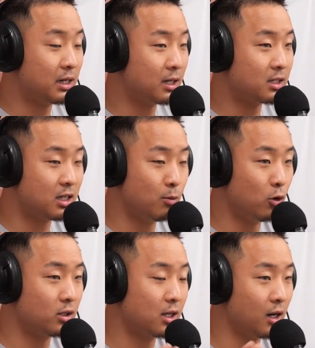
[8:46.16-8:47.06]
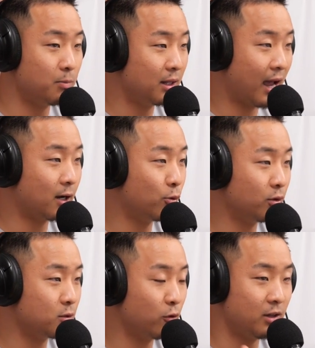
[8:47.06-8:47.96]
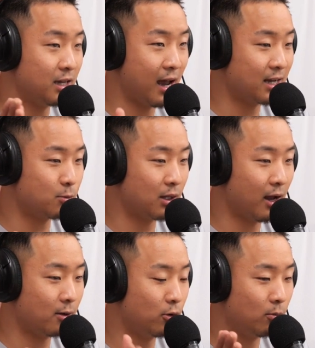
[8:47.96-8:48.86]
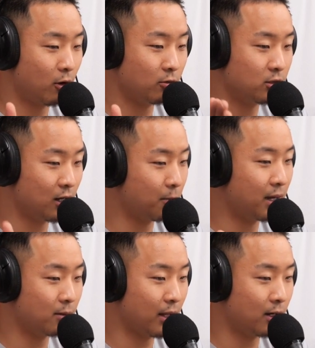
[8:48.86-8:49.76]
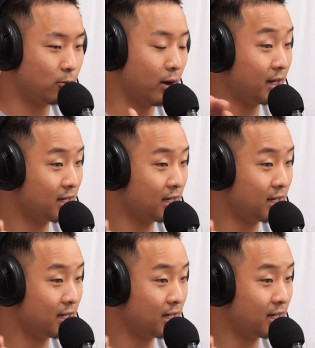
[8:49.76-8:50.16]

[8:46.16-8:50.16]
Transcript: because Simu is going to be likable in this movie. He has to be likable. Marvel's going to make him likable.